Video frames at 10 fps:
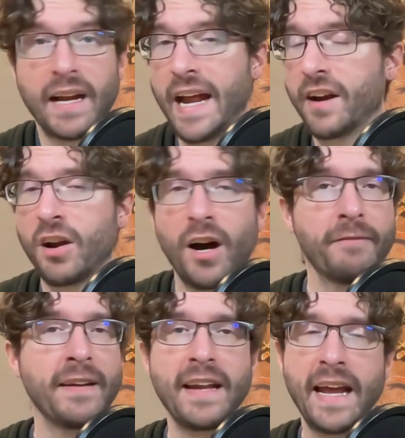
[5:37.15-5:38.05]
I had a
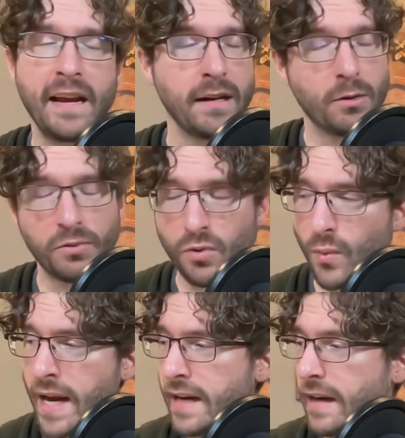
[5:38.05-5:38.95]
coffee in hand. It was
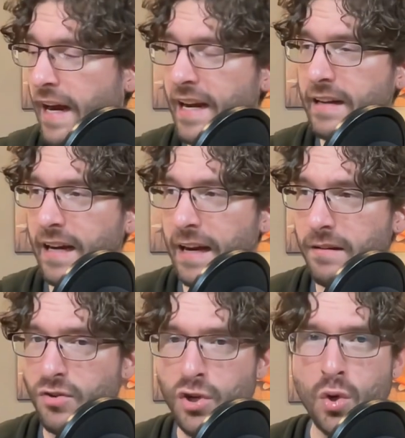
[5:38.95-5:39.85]
great. I
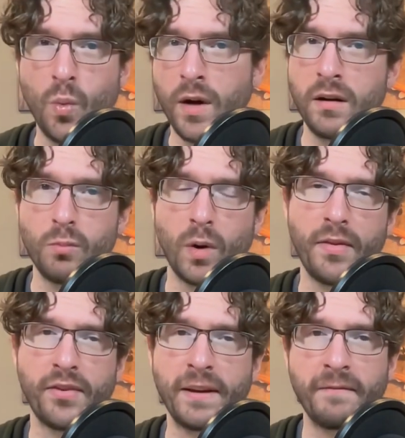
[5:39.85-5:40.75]
knew where
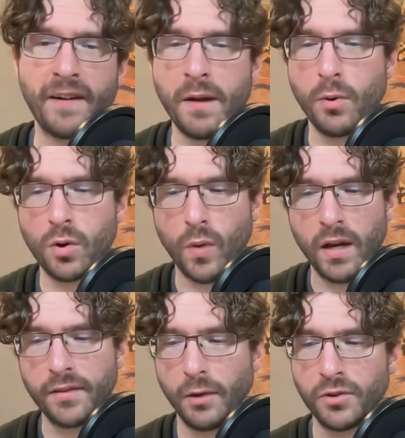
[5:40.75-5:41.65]
the Stephen Fry book
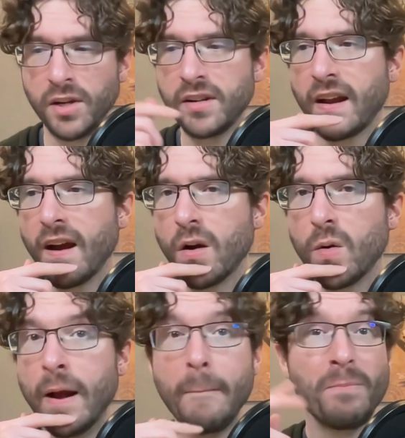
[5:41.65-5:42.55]
was. I was good to
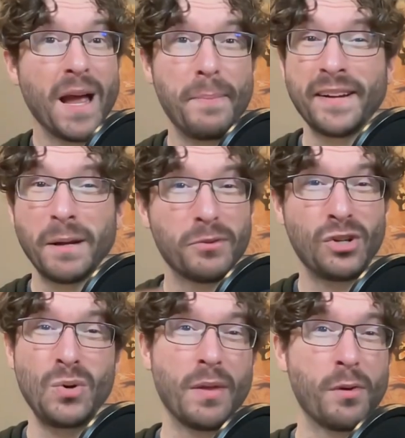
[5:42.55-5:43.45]
go. I picked up
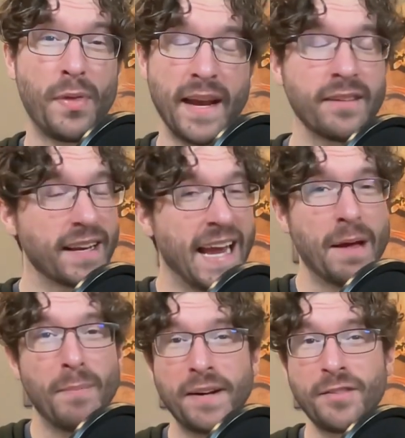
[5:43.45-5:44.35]
two other things. I
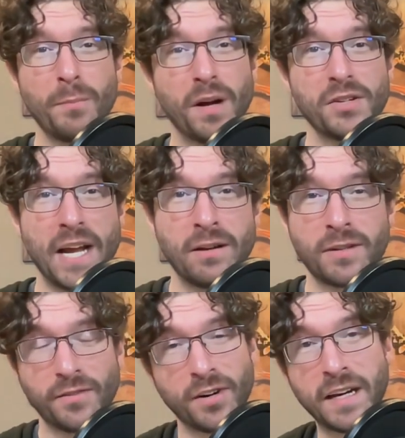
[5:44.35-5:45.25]
can't mention them on channel
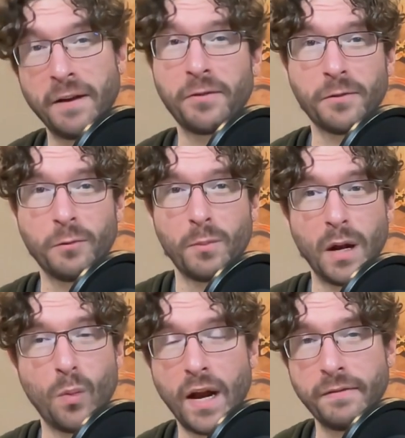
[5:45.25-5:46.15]
because they're gifts for my
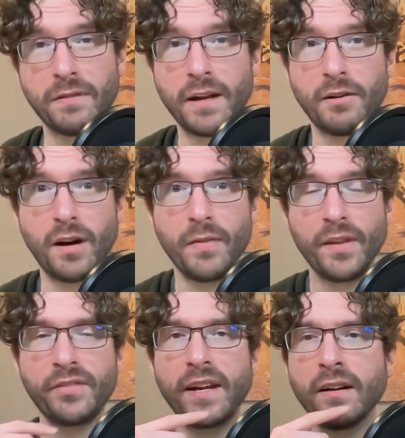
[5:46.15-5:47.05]
wife later on
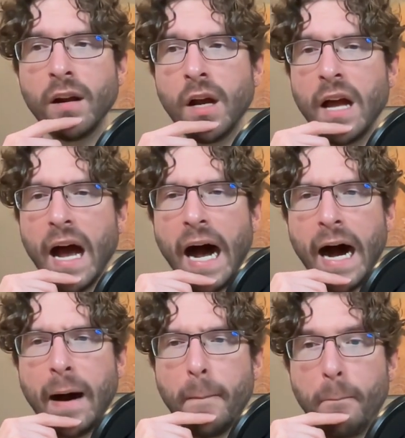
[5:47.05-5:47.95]
this year.
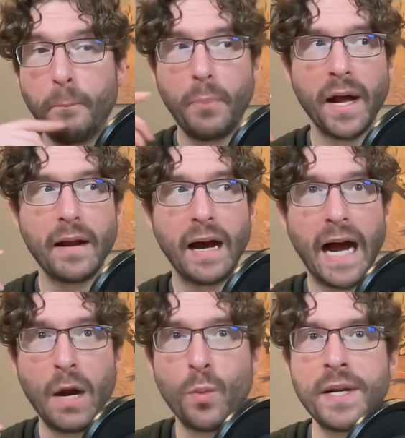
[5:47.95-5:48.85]
But
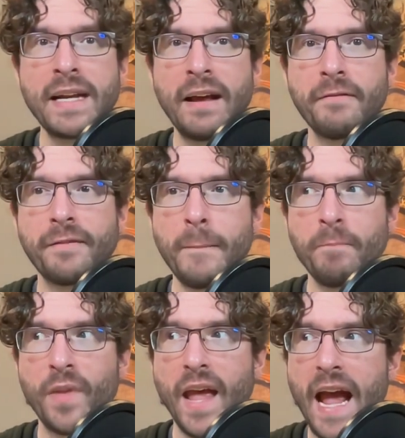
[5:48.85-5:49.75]
I wouldn't have
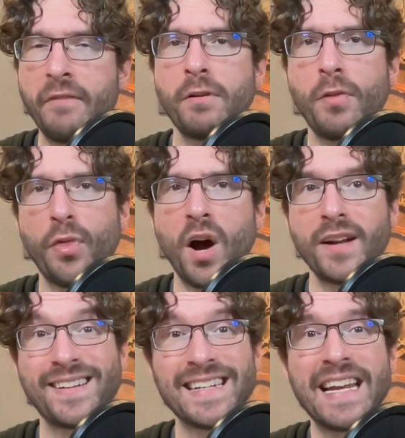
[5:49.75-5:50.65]
ever
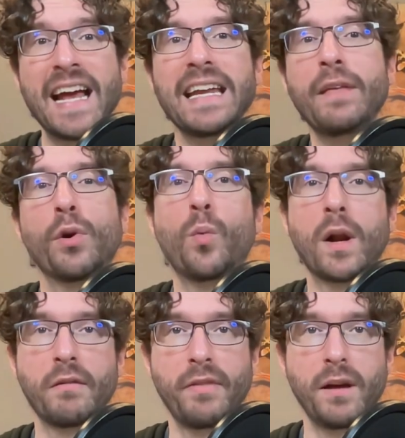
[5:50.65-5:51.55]
thought to get either
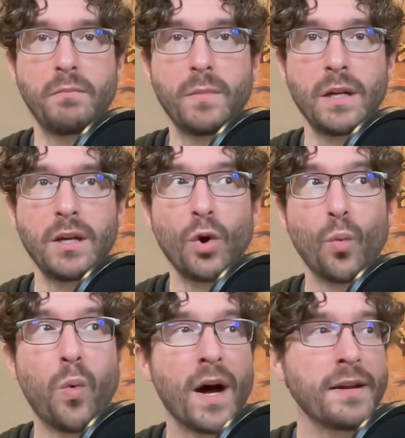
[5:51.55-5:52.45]
one of them.
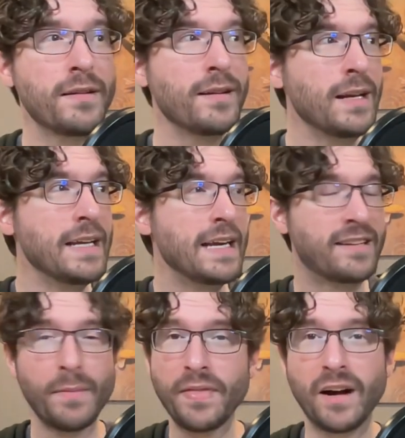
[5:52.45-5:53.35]
One is
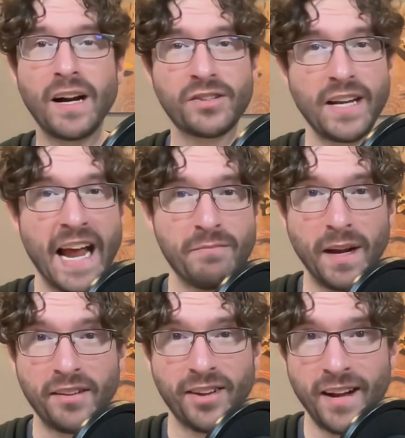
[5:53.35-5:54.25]
something that I'll actually have
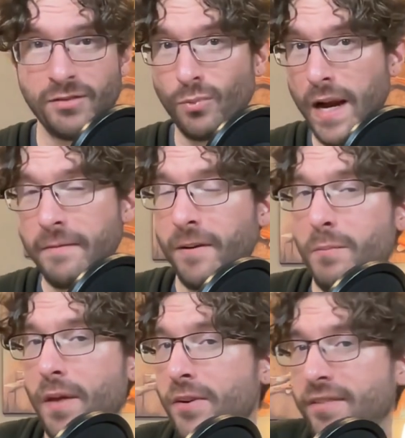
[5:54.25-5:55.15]
my son write for a
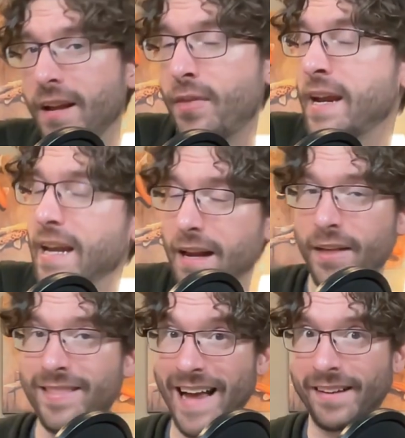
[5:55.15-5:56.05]
Mother's Day thing. And I
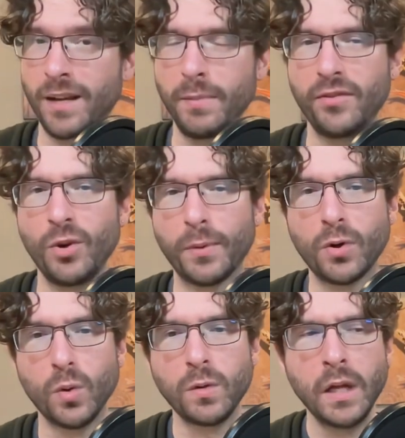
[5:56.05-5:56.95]
think that's going to be super
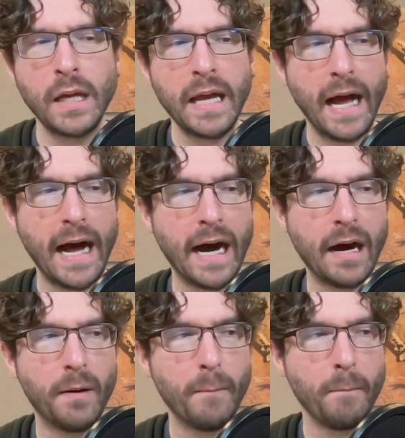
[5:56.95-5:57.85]
cool. But
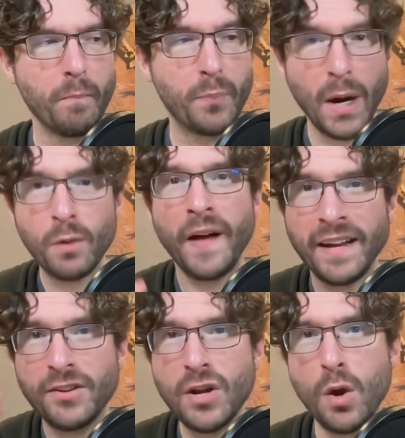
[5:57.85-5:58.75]
I would have had
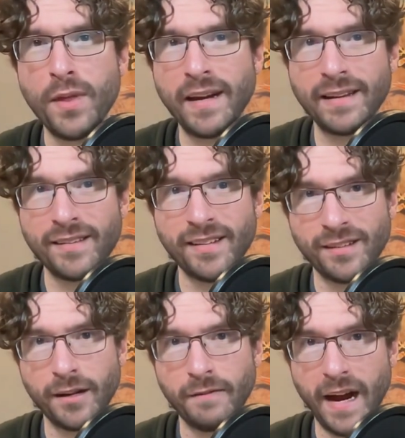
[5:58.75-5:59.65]
to know that it
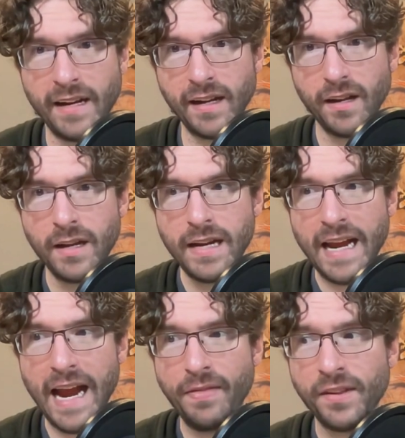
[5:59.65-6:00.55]
existed to find it.
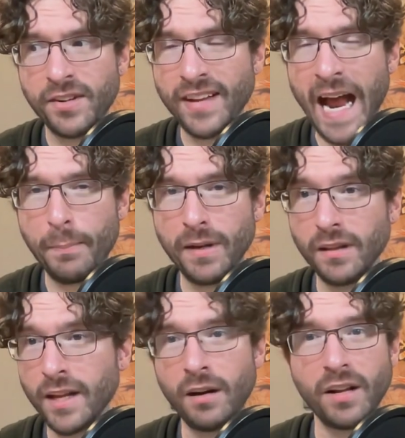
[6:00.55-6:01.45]
And this just happened
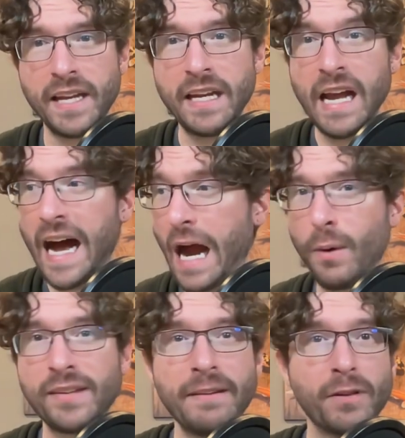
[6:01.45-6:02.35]
literally, I
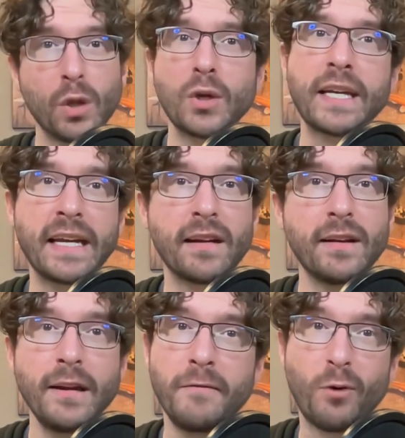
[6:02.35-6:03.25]
wasn't even looking
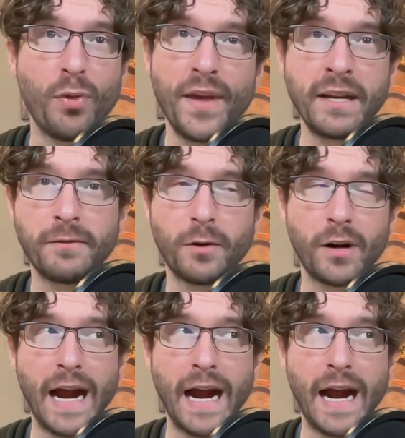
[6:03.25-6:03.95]
for things for her.